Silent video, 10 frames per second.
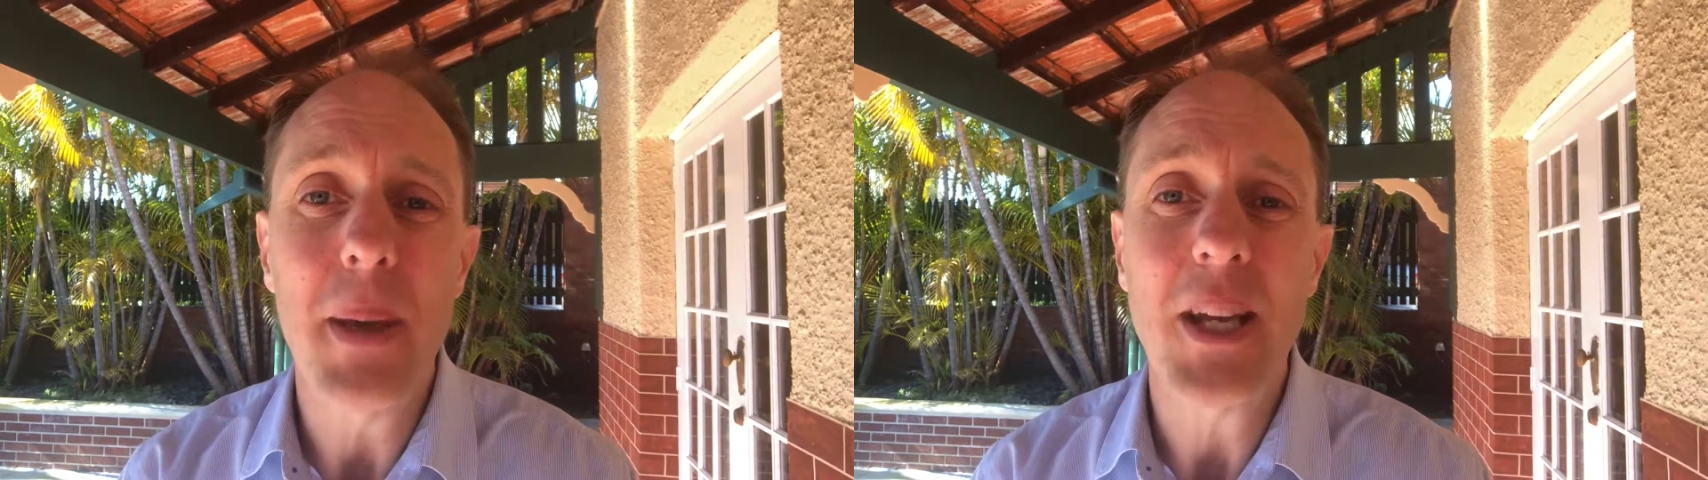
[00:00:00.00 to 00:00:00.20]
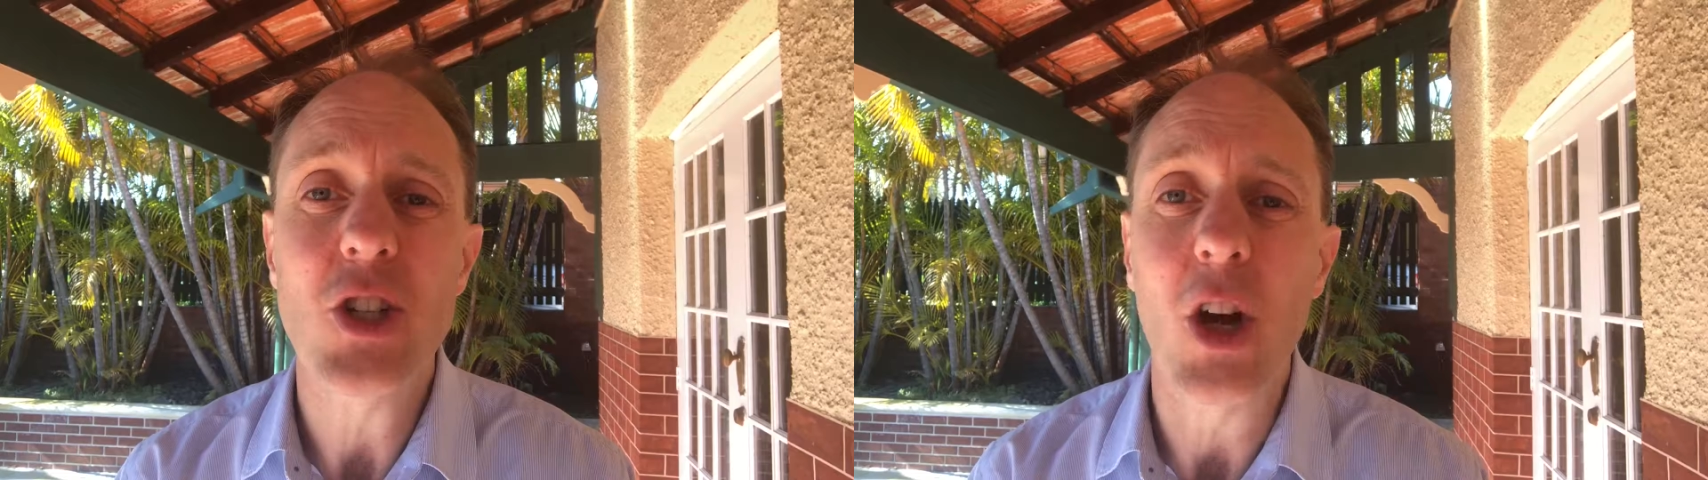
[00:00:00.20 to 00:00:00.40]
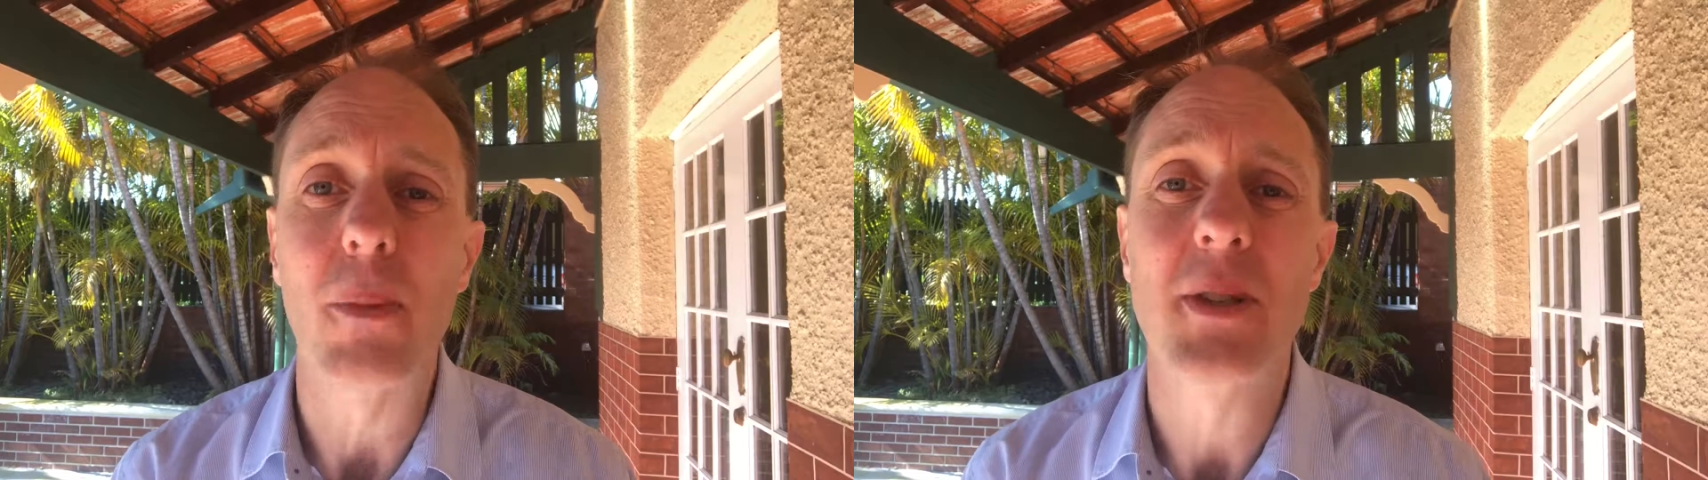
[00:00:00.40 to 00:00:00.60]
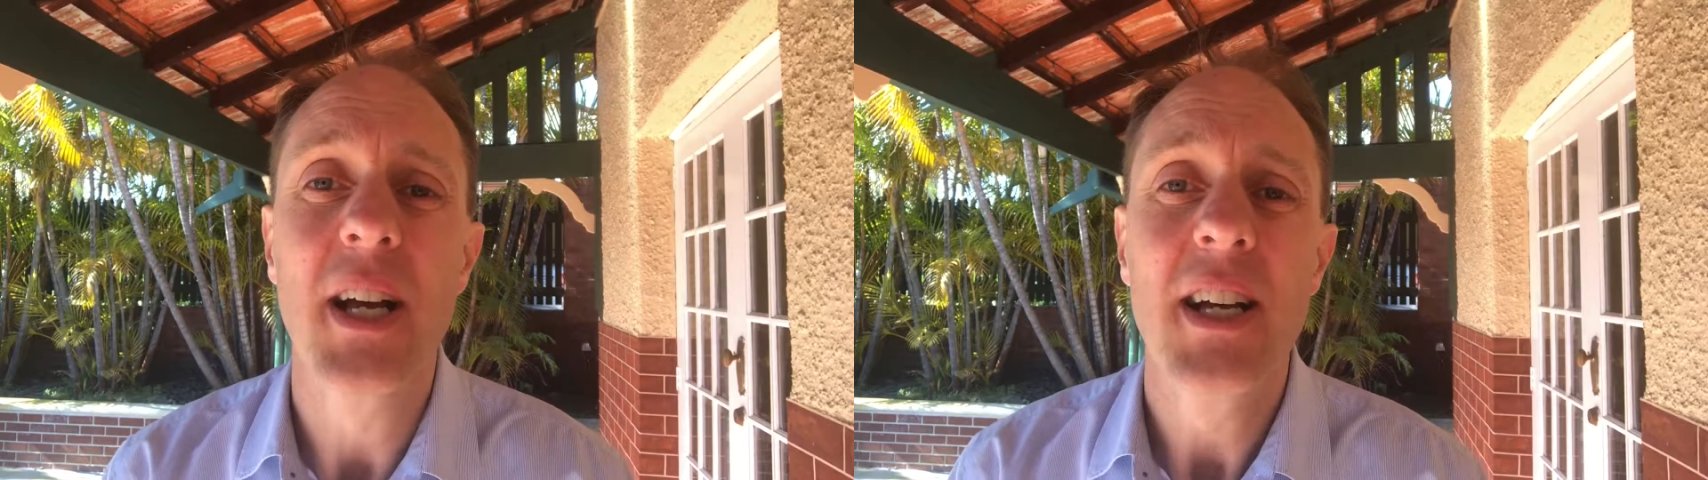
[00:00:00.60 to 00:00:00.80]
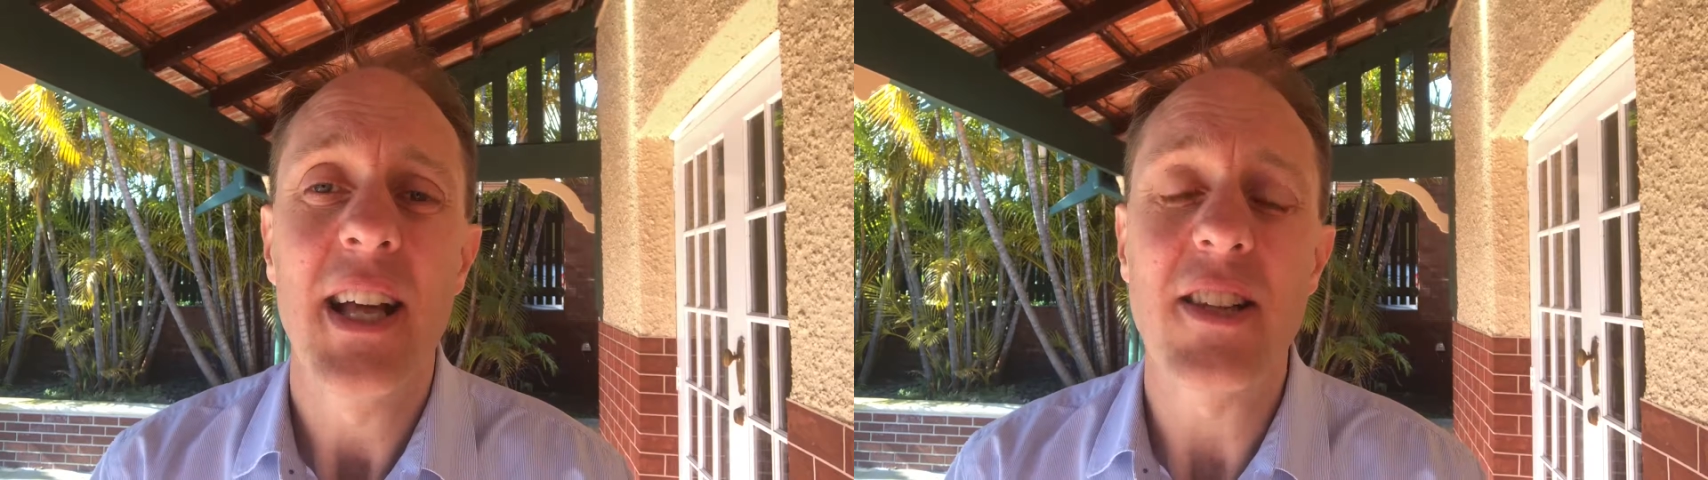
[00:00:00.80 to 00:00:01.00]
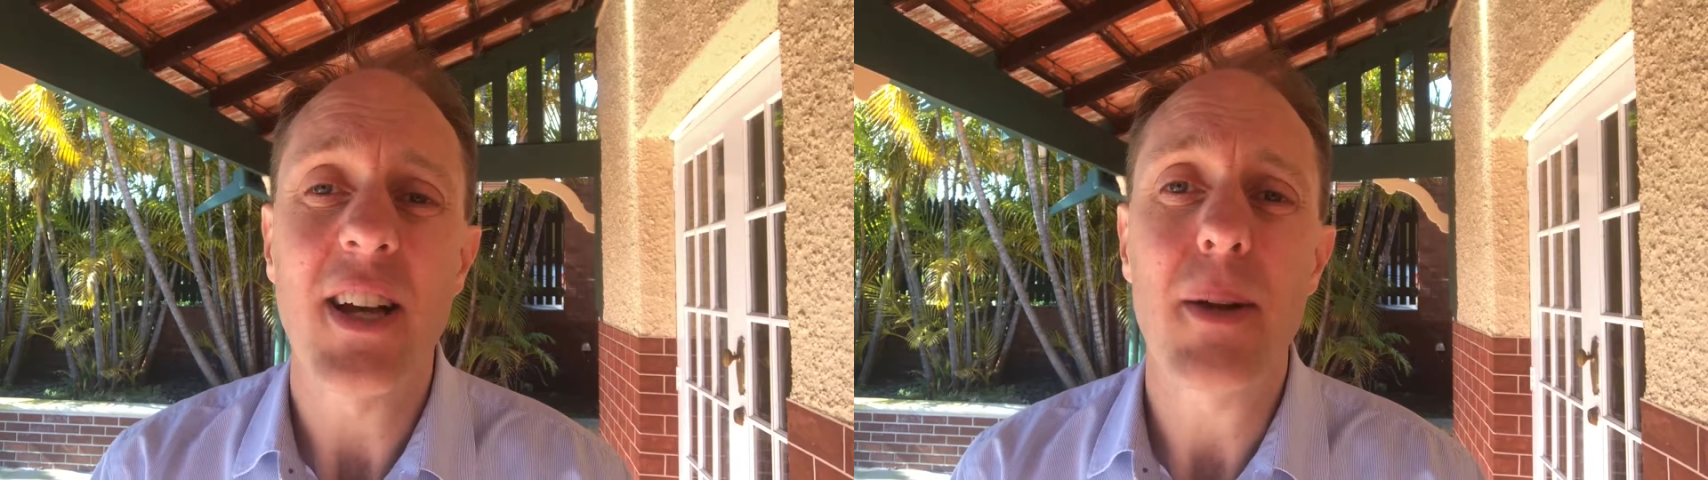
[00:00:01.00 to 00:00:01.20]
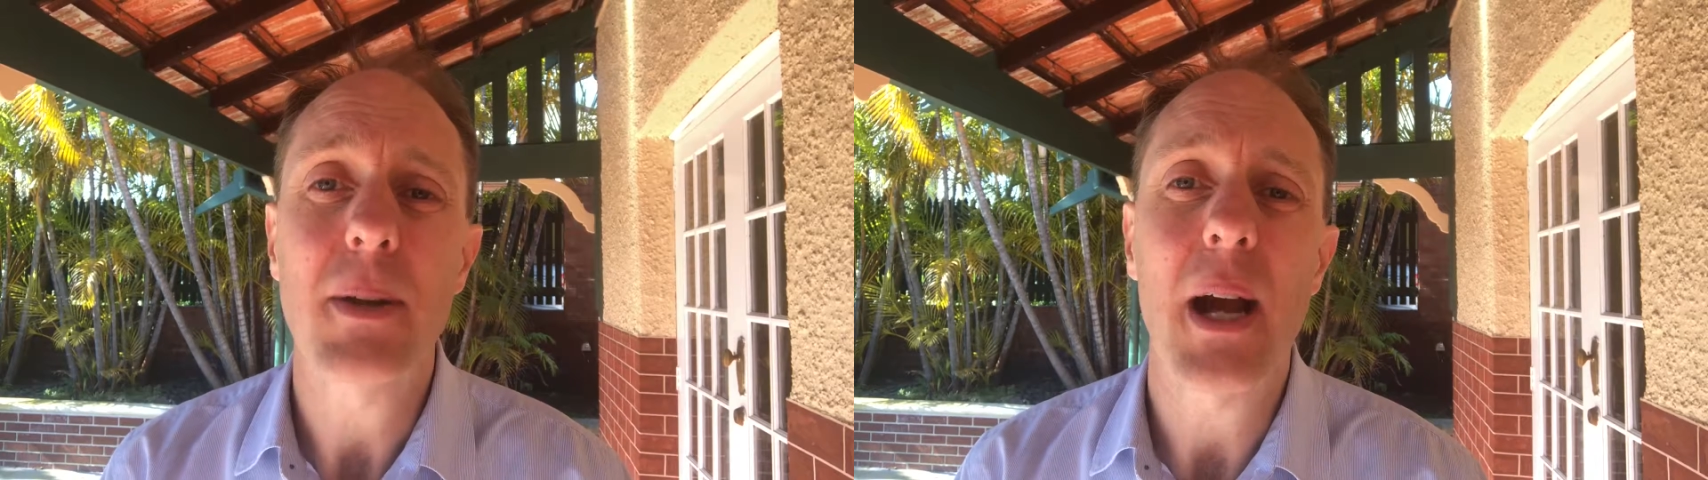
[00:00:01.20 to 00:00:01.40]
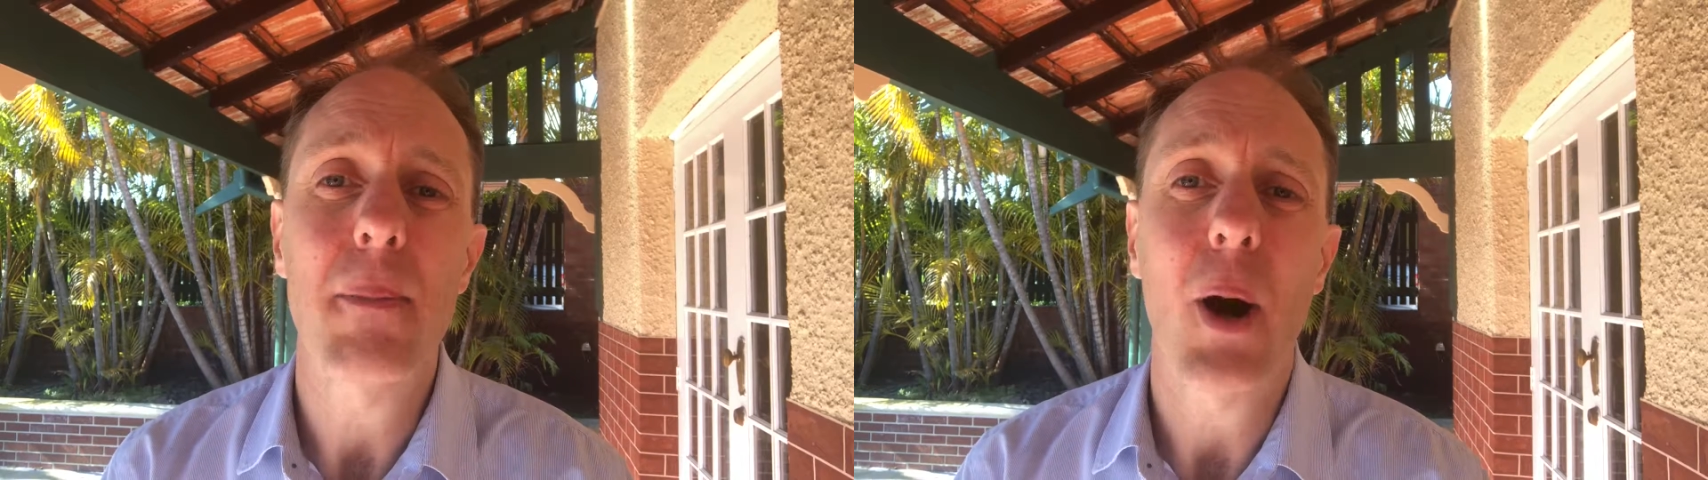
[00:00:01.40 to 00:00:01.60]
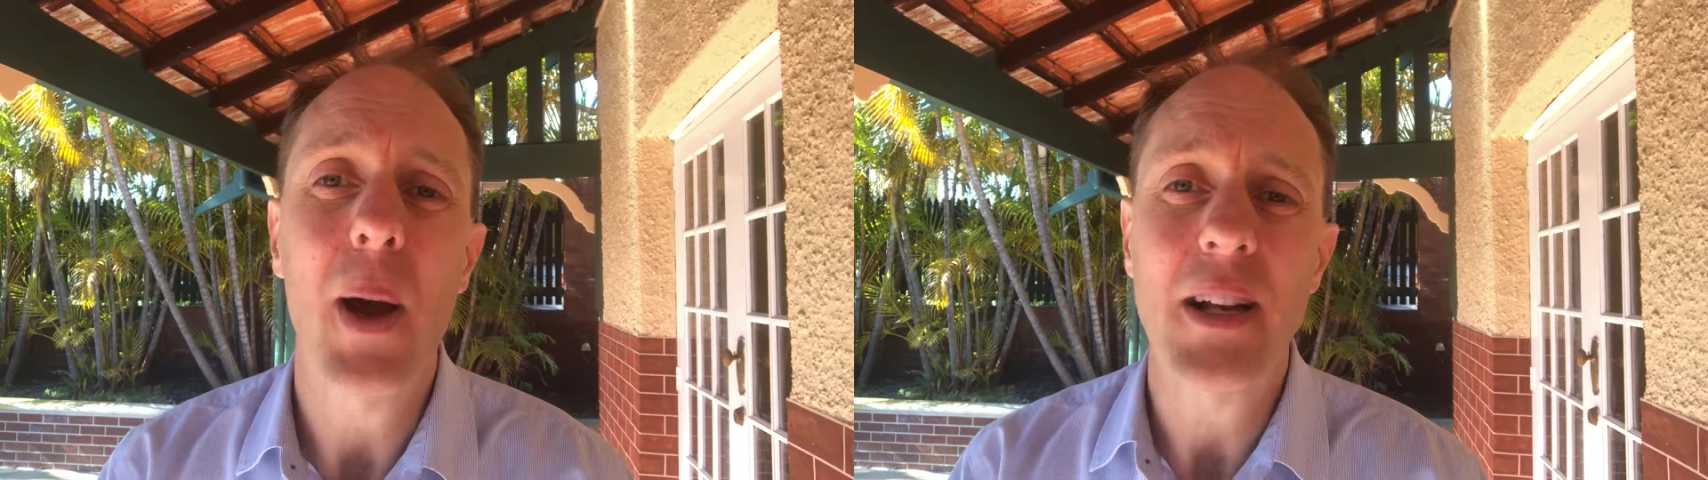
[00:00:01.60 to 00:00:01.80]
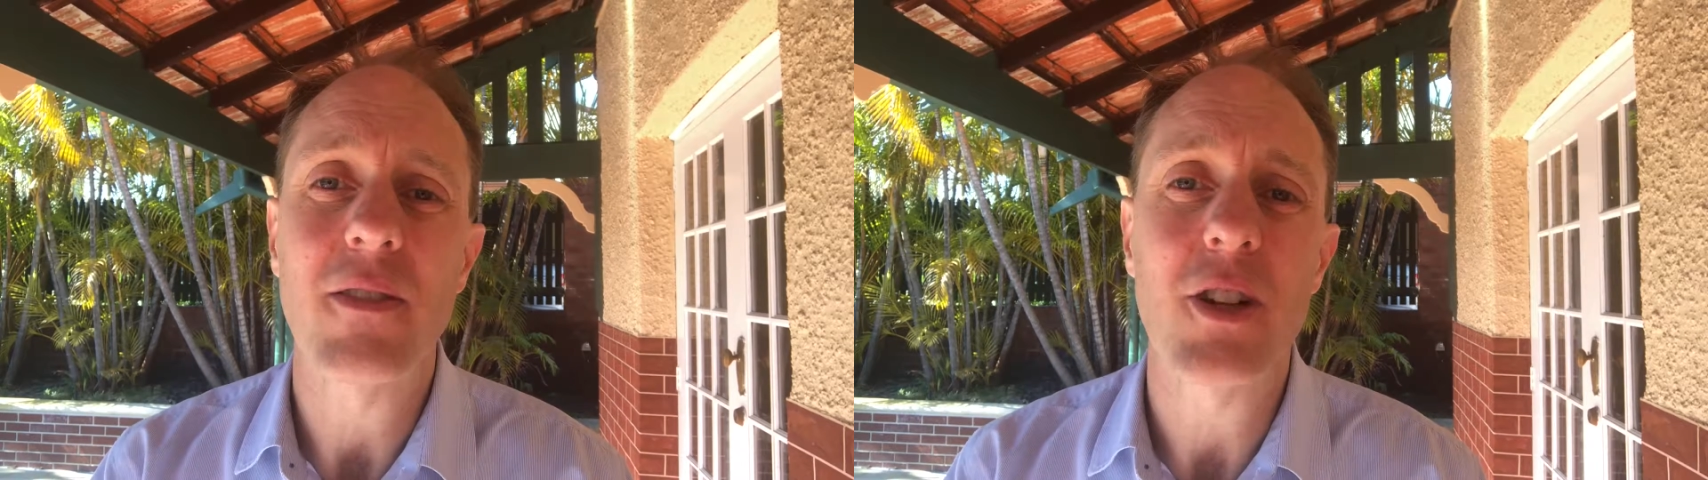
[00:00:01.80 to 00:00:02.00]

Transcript: big jobs and started to become proactive.